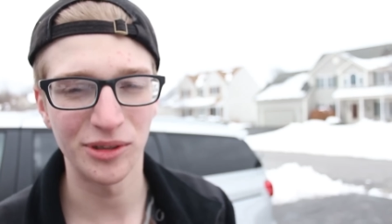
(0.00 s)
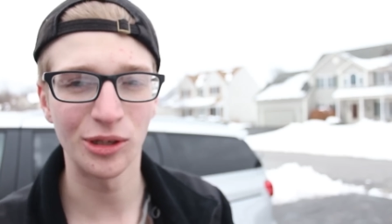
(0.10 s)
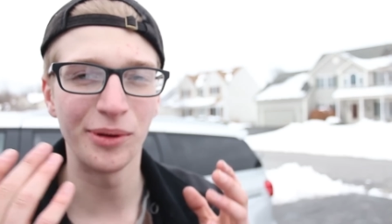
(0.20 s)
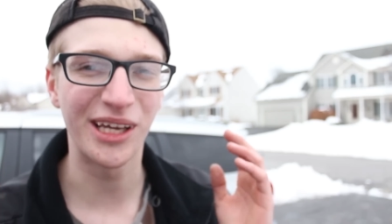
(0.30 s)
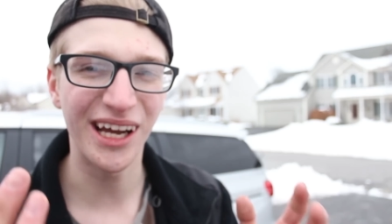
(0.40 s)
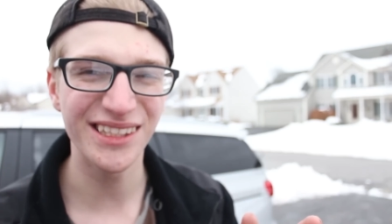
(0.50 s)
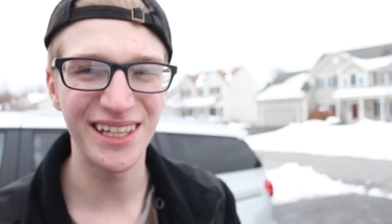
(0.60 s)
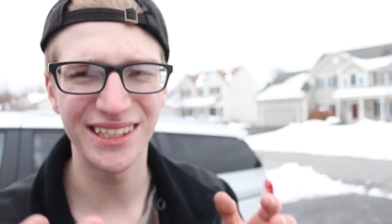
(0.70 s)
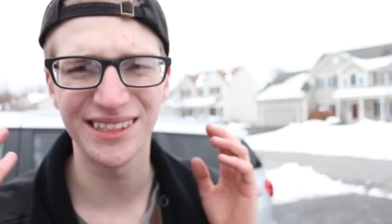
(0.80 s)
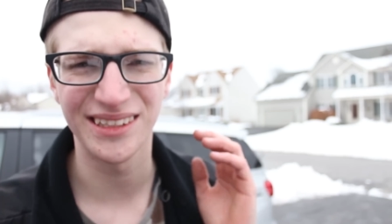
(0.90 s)
So because
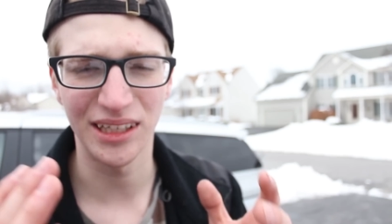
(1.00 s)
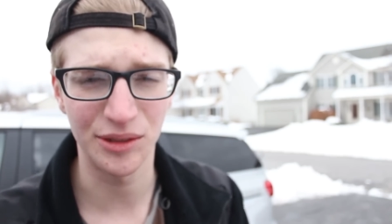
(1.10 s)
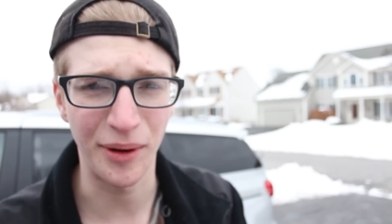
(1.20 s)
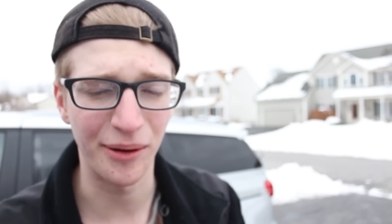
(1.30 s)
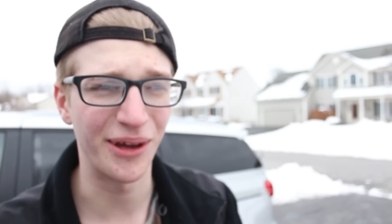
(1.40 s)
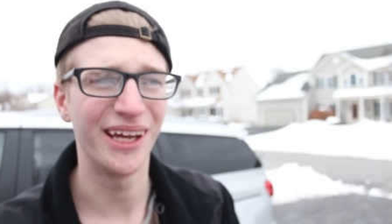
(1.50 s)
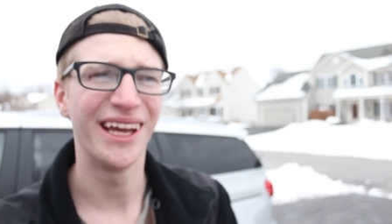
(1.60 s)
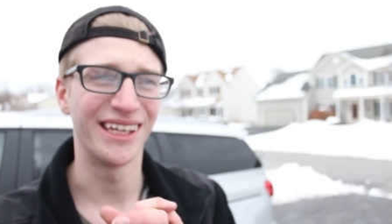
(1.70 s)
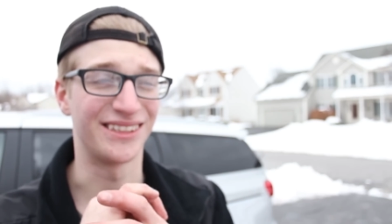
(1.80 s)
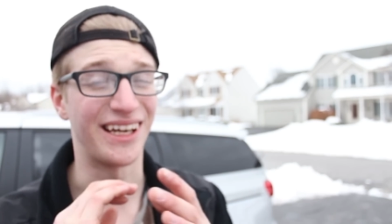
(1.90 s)
this is an experiment,
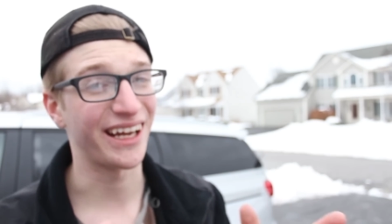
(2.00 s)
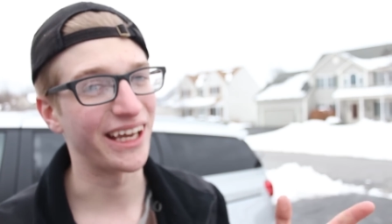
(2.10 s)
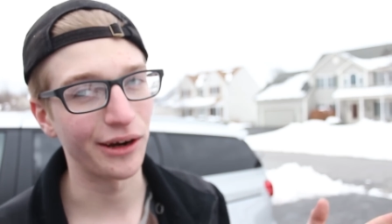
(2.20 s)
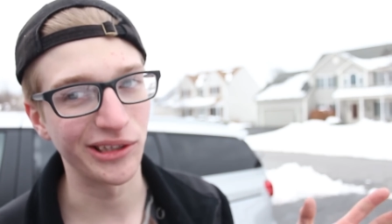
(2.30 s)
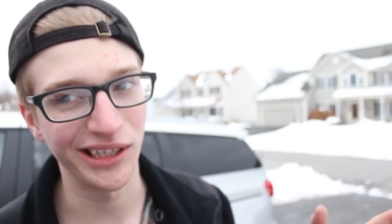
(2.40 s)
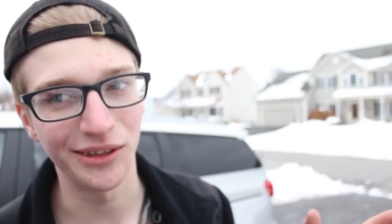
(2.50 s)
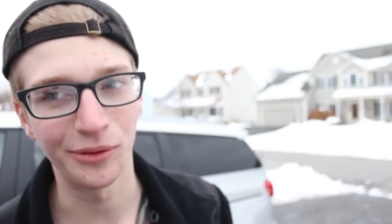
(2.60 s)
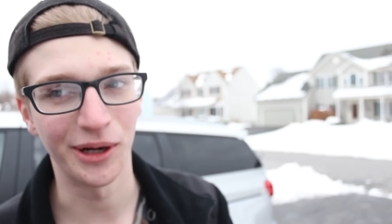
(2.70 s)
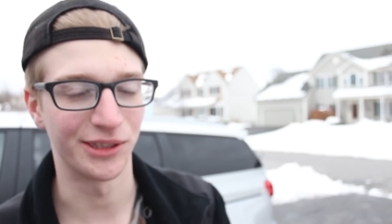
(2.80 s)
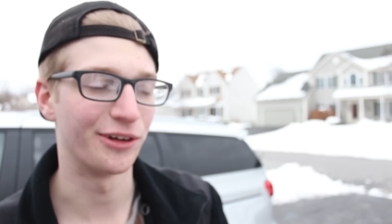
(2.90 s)
it's not guaranteed to
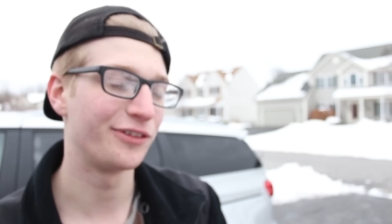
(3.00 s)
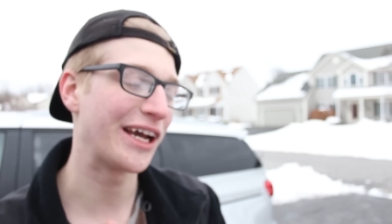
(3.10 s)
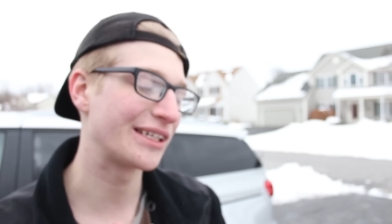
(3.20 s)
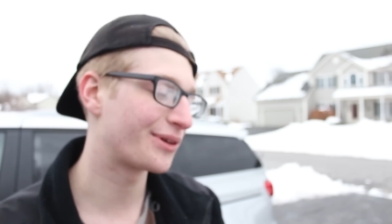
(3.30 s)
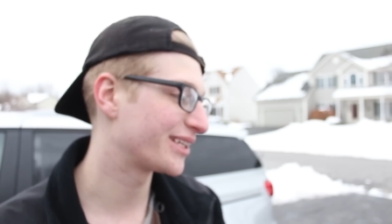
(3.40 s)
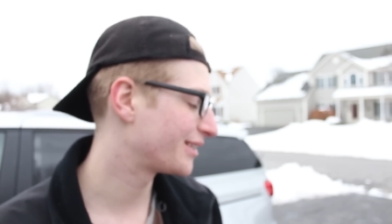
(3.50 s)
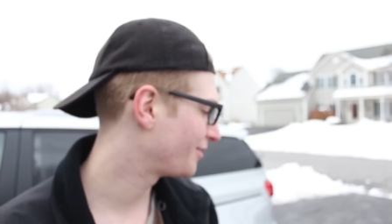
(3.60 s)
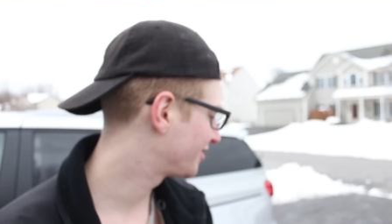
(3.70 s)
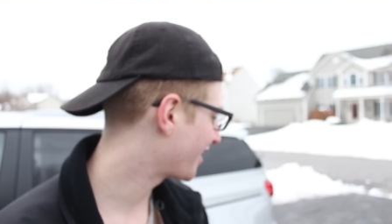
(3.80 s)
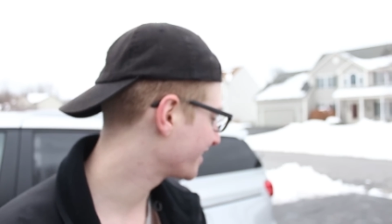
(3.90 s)
work. So if you guys want to see
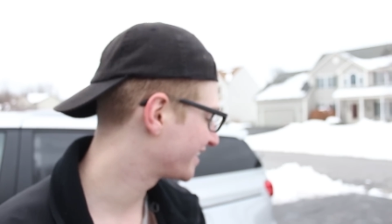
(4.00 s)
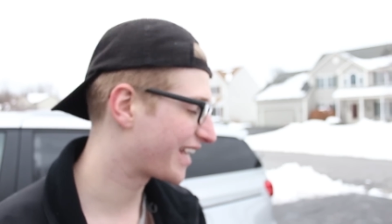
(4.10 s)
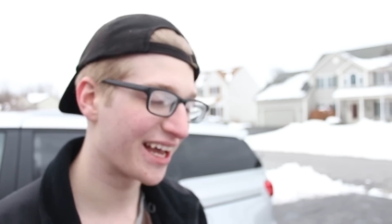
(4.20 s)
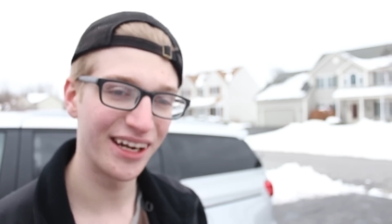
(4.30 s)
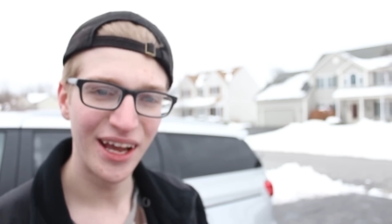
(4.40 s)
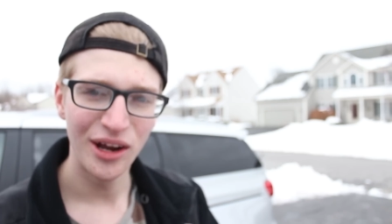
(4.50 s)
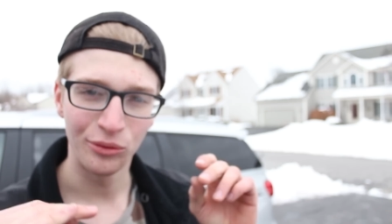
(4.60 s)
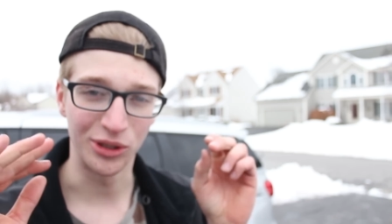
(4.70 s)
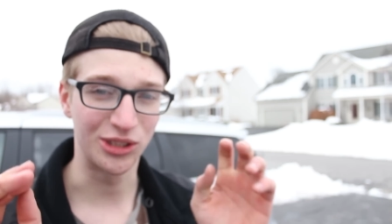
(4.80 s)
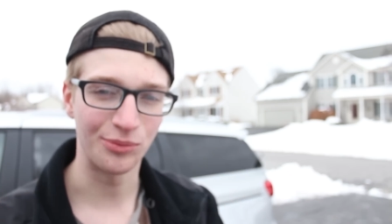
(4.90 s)
me try this again
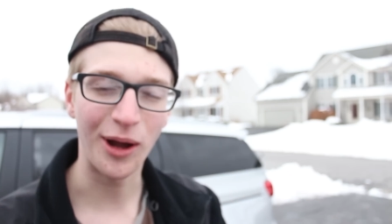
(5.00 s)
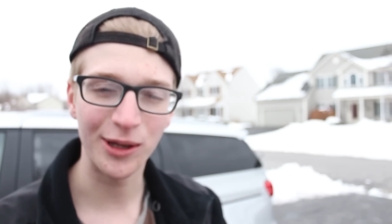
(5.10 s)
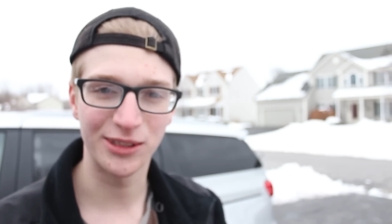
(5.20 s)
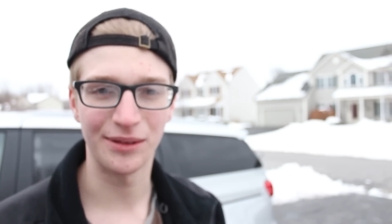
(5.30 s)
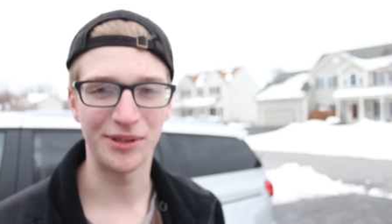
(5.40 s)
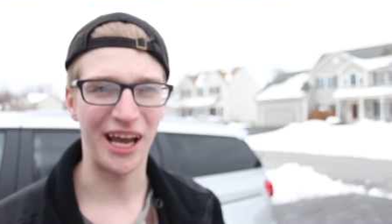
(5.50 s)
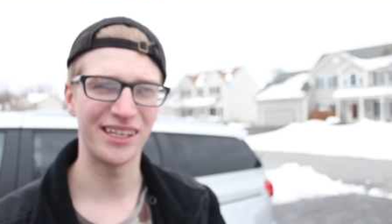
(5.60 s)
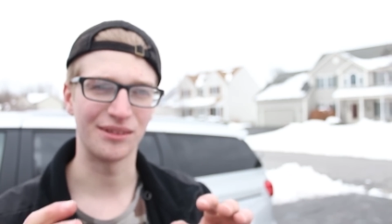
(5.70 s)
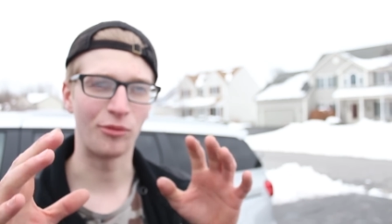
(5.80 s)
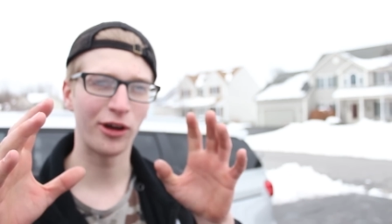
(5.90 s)
with smaller zip
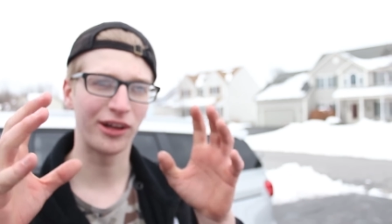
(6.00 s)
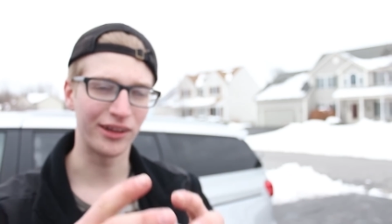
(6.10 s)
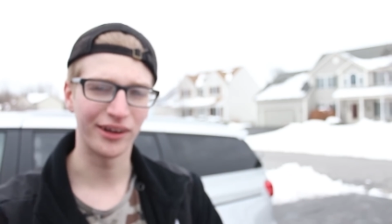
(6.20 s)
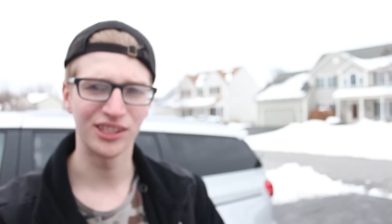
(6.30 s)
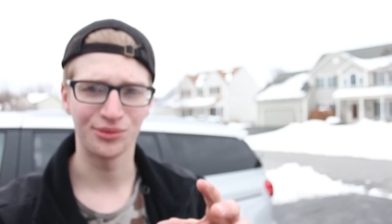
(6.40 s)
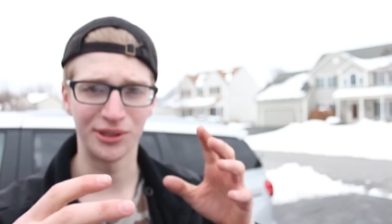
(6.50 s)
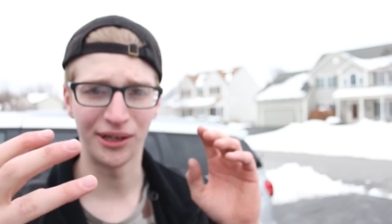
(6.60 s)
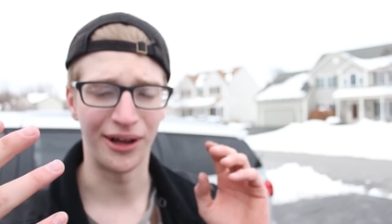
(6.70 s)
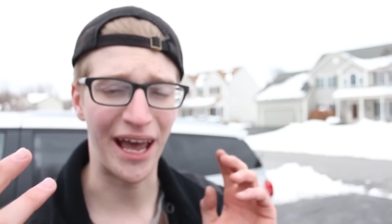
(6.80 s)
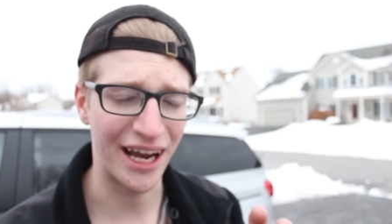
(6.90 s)
ties and more clearance where
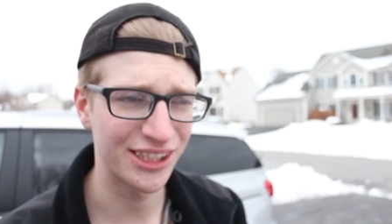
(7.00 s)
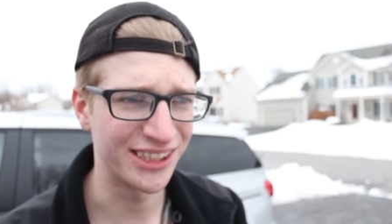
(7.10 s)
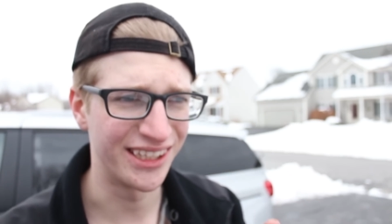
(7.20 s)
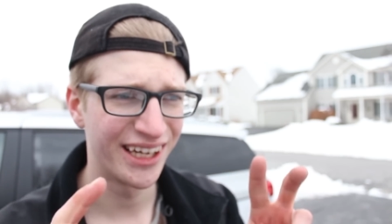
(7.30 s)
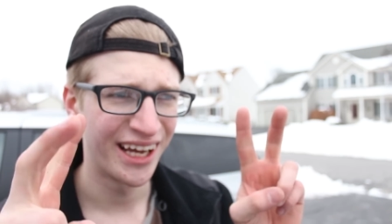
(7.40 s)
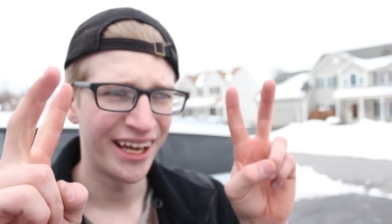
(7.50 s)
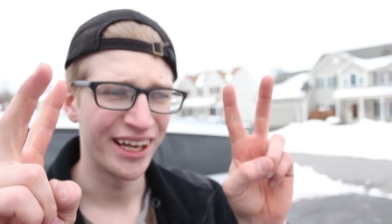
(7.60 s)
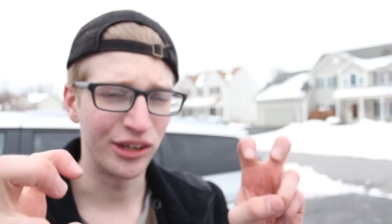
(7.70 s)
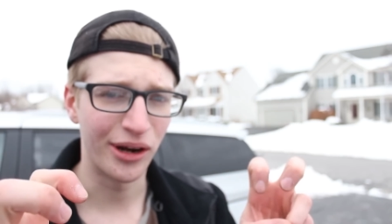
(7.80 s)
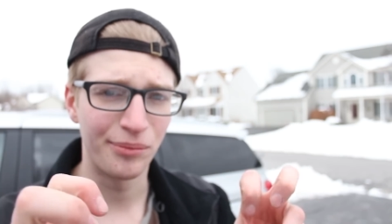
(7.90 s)
they'll actually
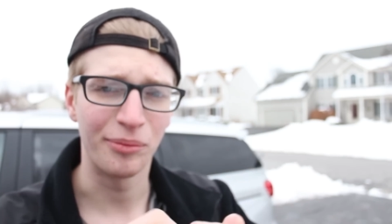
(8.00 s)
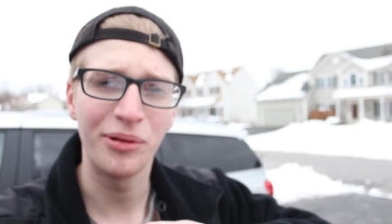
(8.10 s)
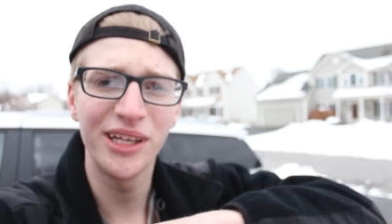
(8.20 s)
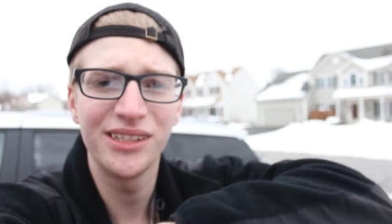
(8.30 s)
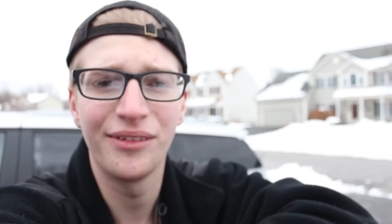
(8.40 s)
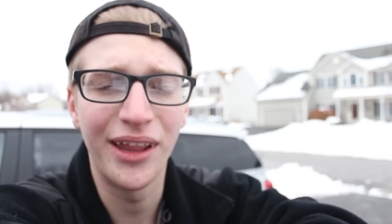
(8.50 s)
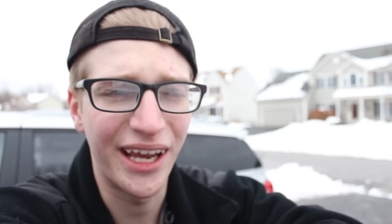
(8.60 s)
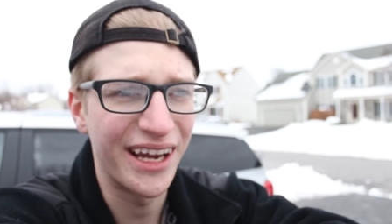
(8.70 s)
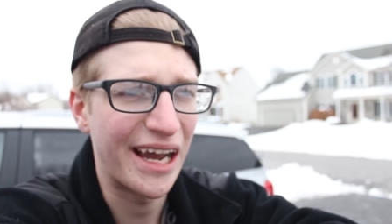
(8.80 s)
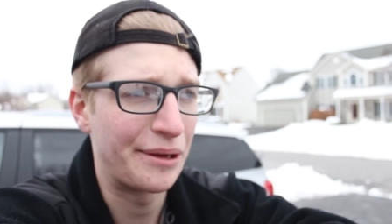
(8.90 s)
grip, please leave a
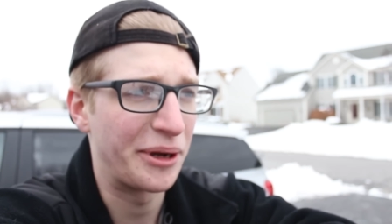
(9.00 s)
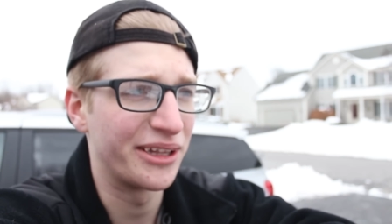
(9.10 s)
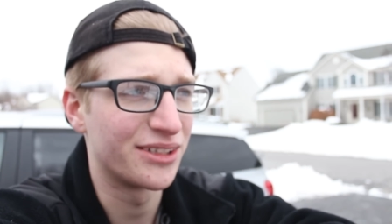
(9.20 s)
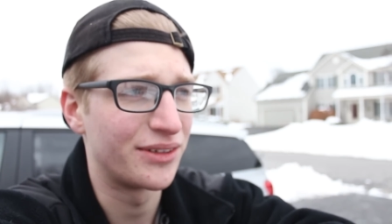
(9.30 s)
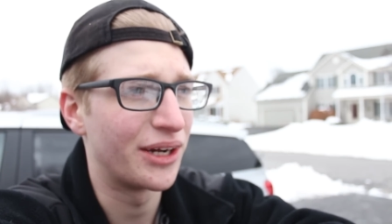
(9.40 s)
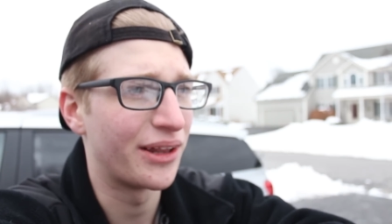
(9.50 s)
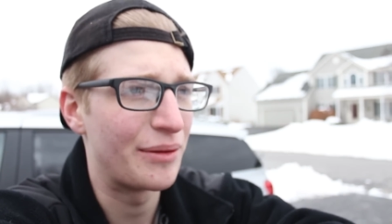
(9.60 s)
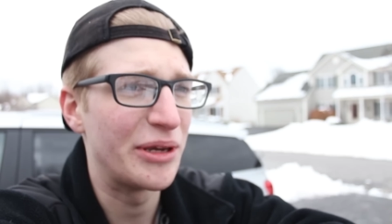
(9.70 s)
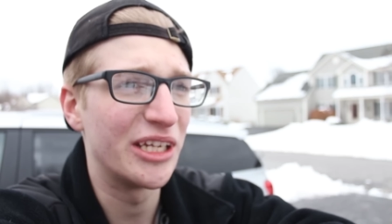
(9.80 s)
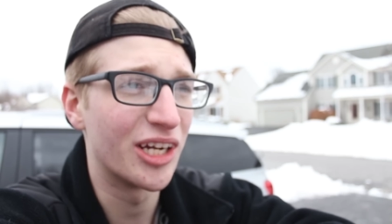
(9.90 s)
like and comment on this video.
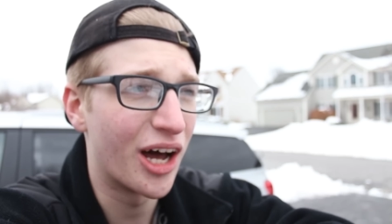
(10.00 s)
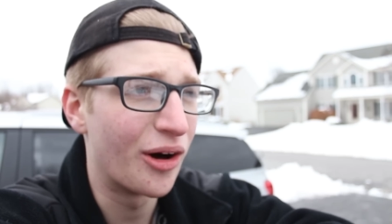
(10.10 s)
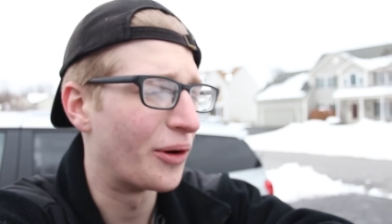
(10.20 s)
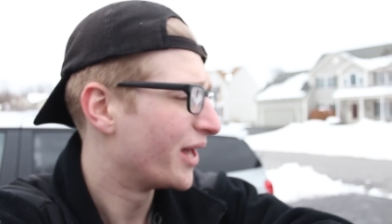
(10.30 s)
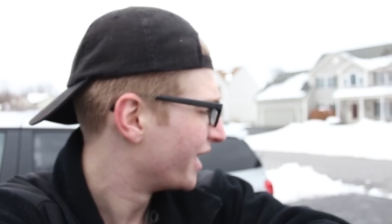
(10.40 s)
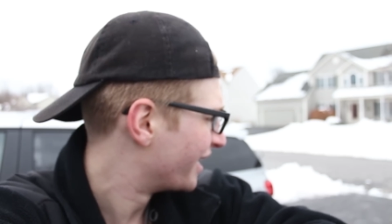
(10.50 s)
Let me know.